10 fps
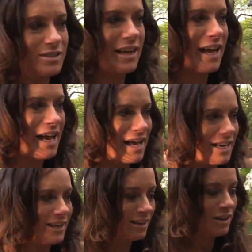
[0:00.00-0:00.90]
say,
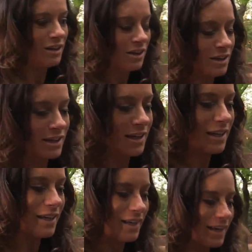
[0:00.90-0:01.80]
hey,
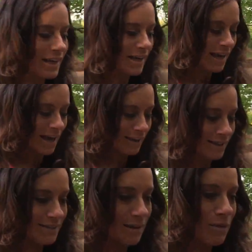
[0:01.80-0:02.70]
can
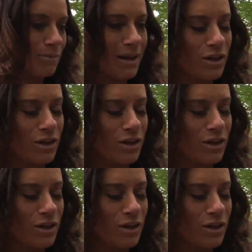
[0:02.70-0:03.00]
these MMA